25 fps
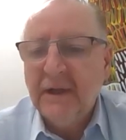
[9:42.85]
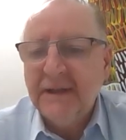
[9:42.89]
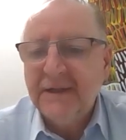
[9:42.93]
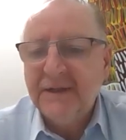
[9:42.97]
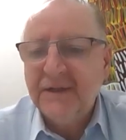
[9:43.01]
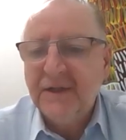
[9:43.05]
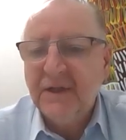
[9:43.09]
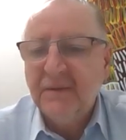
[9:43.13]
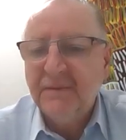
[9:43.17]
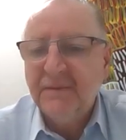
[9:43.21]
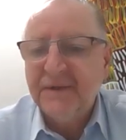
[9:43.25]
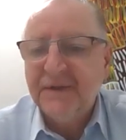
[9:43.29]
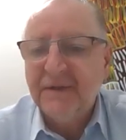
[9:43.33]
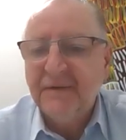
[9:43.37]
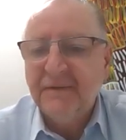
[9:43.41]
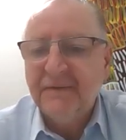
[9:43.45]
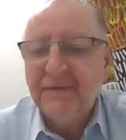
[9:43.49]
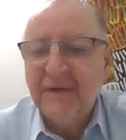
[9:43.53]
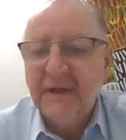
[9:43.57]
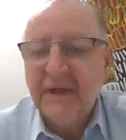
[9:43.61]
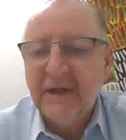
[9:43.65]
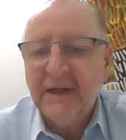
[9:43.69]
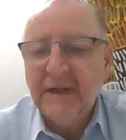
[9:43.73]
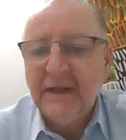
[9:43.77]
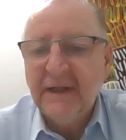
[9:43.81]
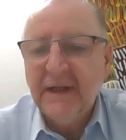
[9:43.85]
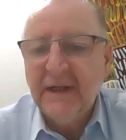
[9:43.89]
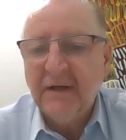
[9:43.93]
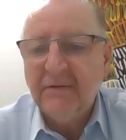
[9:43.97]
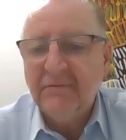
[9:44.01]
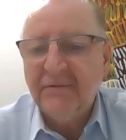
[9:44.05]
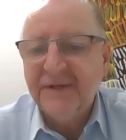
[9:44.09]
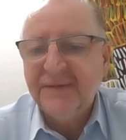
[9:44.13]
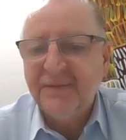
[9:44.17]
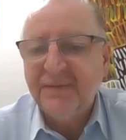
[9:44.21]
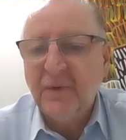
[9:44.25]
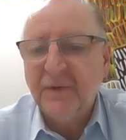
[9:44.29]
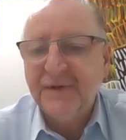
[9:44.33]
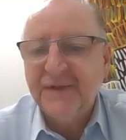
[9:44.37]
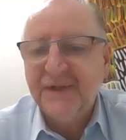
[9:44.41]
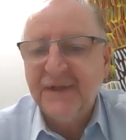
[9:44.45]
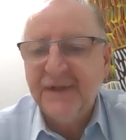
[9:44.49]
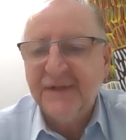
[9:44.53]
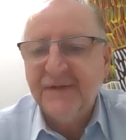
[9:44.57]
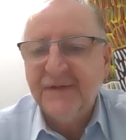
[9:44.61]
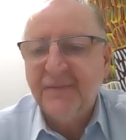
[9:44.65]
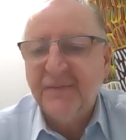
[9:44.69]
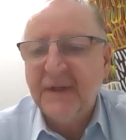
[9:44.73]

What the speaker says: in terms of the responses have